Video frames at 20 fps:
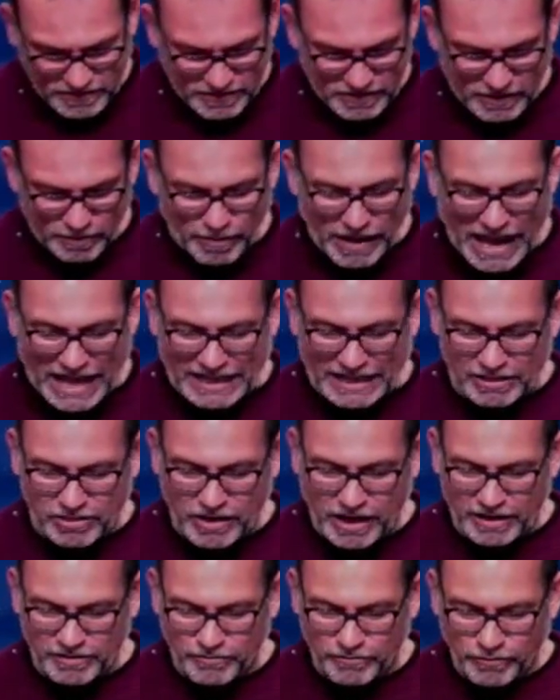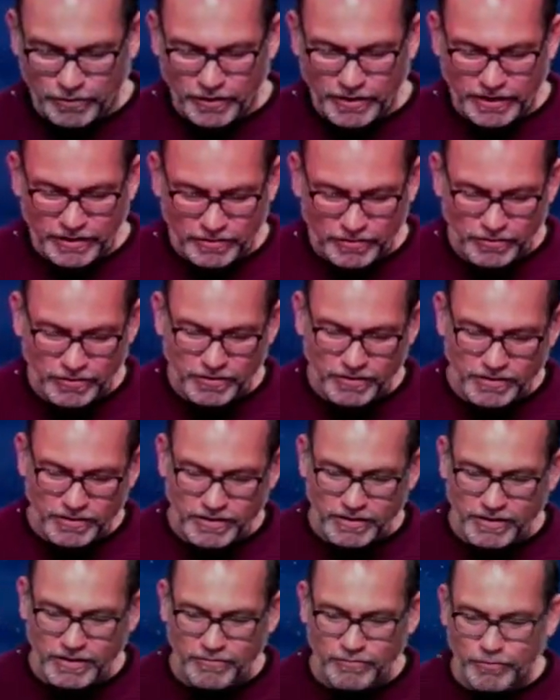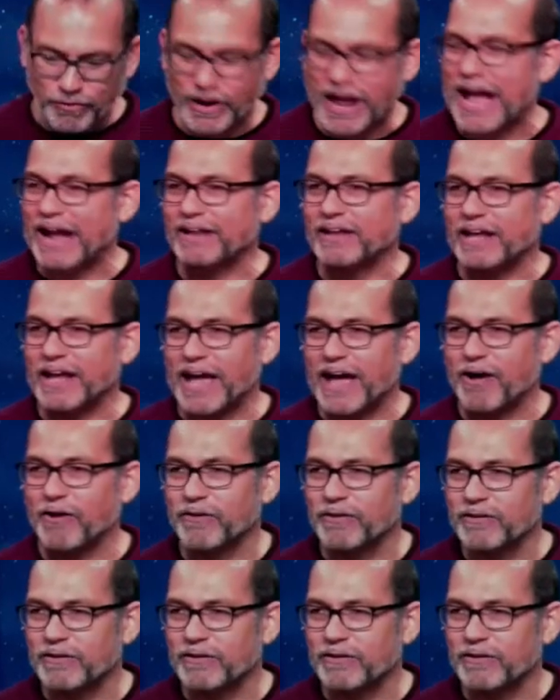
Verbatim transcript: apologized for his for acting out.